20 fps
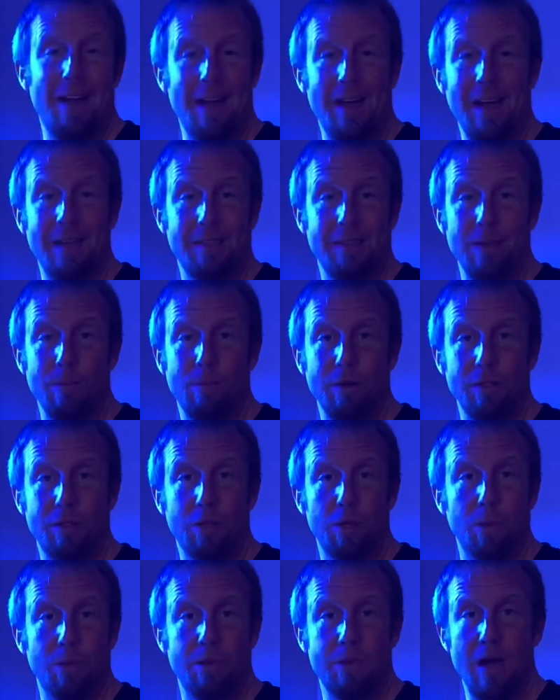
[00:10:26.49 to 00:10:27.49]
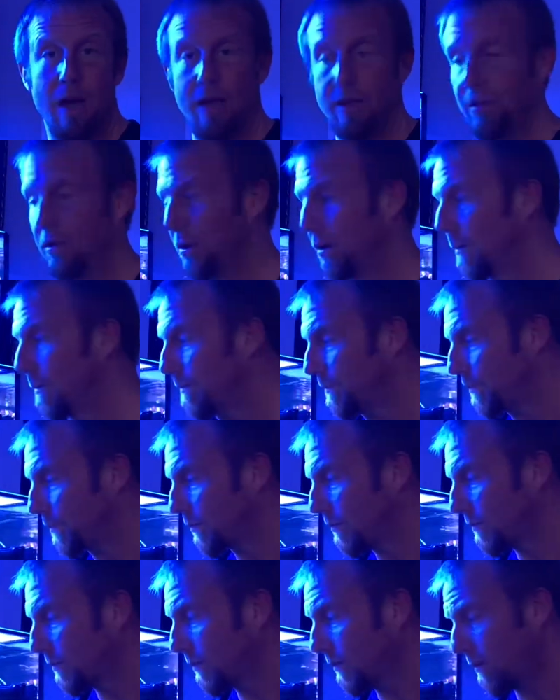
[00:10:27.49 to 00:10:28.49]
I simply choose not to.
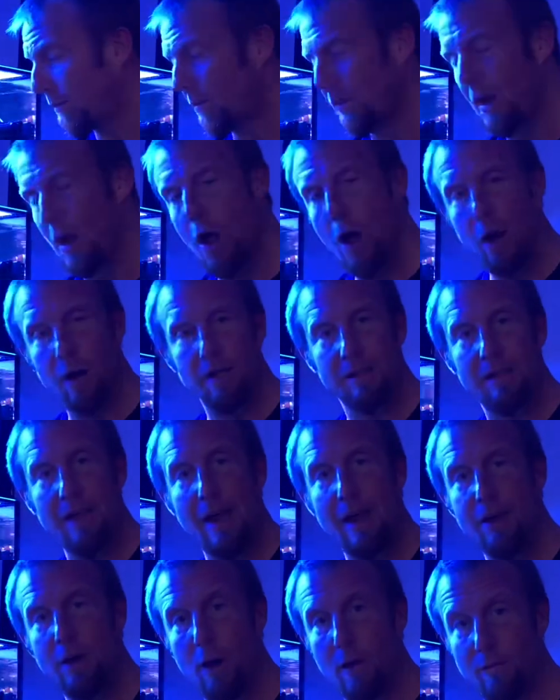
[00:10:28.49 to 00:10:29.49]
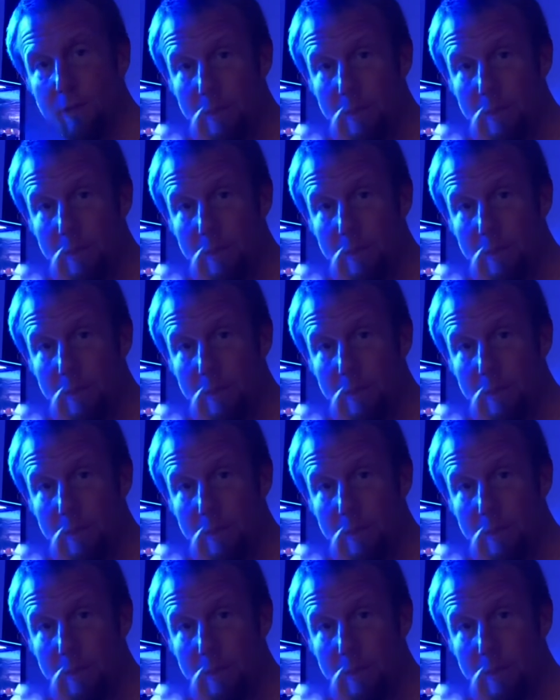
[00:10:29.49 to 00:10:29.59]
On a side note